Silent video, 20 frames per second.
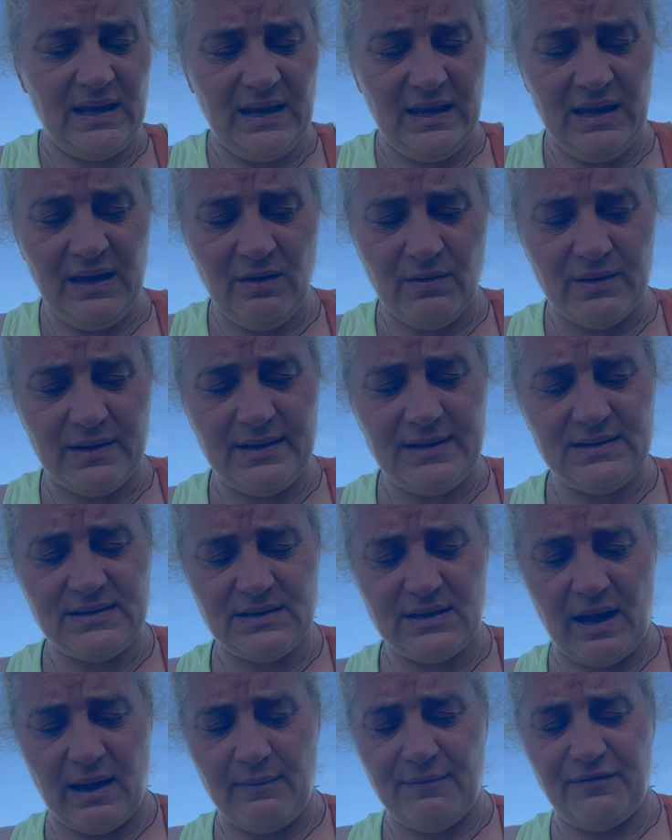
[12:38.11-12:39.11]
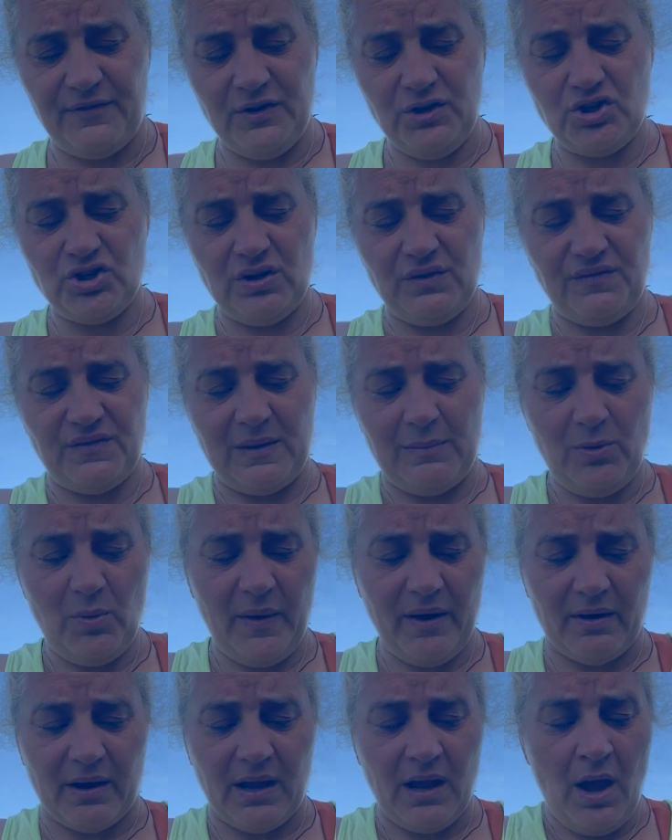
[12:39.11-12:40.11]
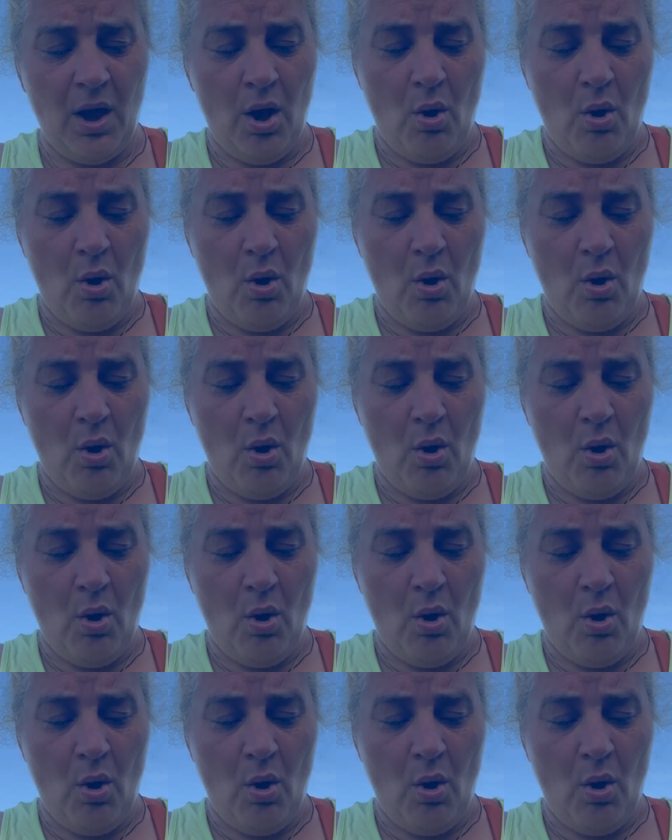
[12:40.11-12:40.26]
here is finish it February.